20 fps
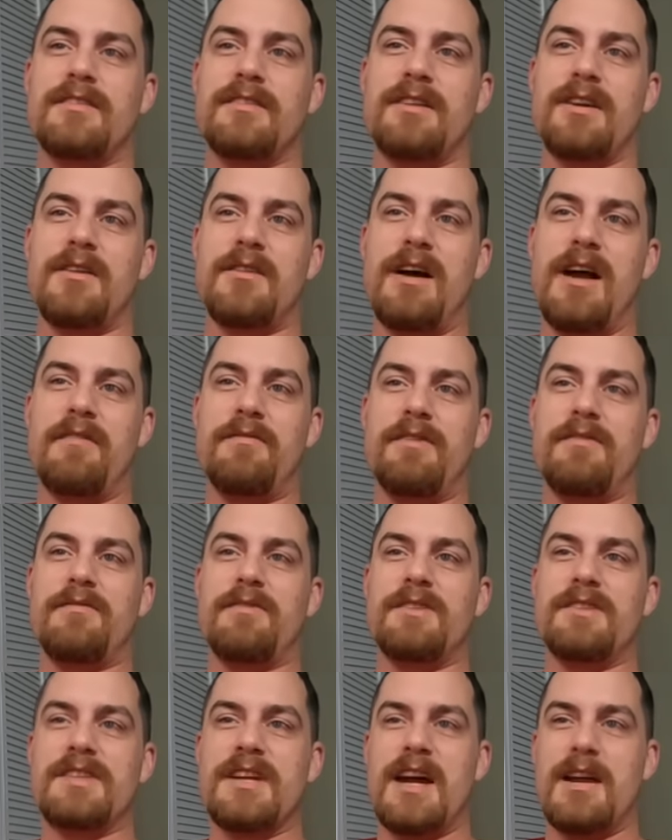You know, I've
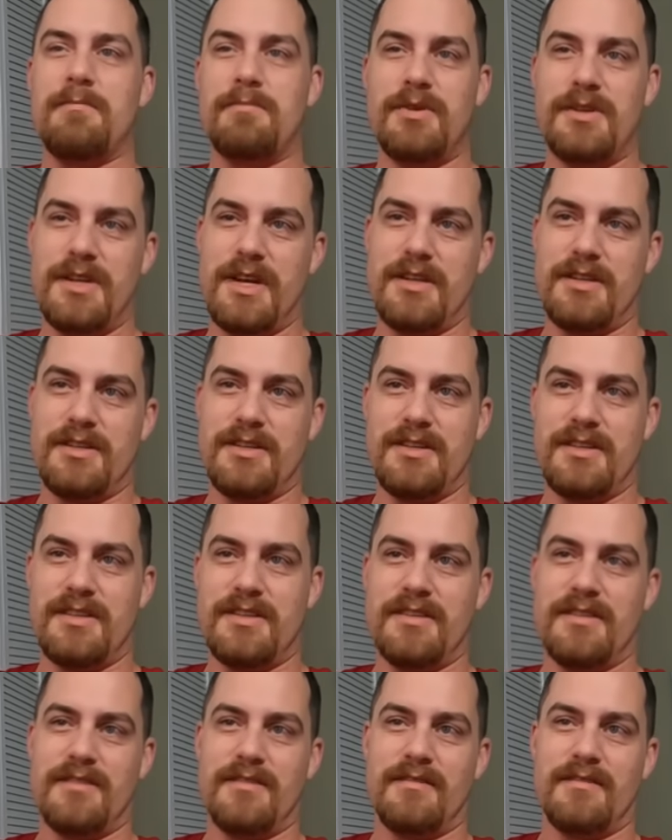even signed petitions
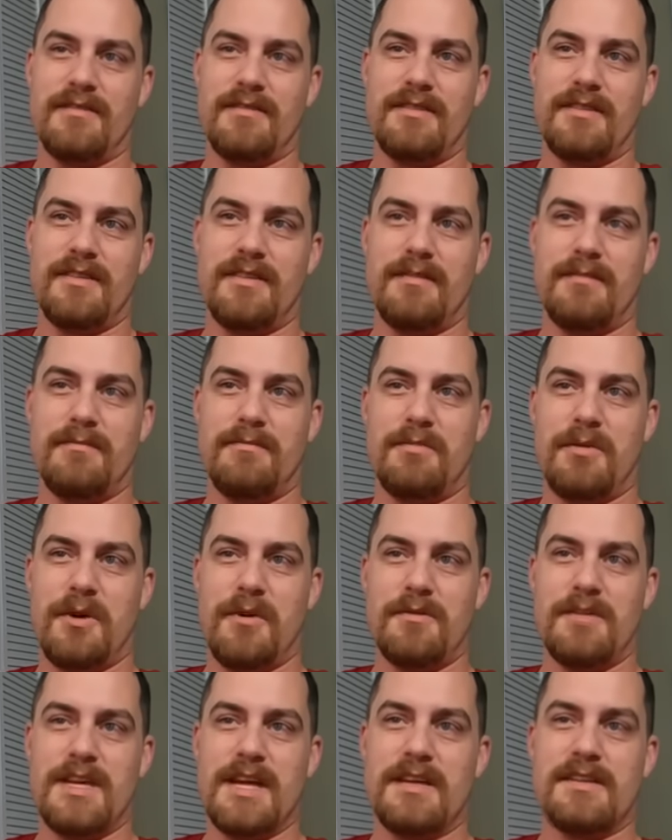to to
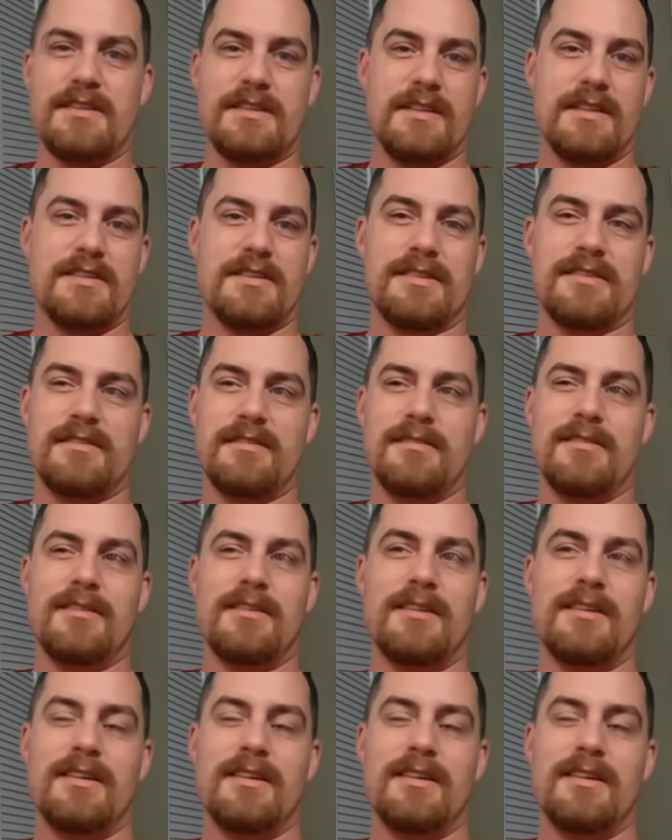protest this and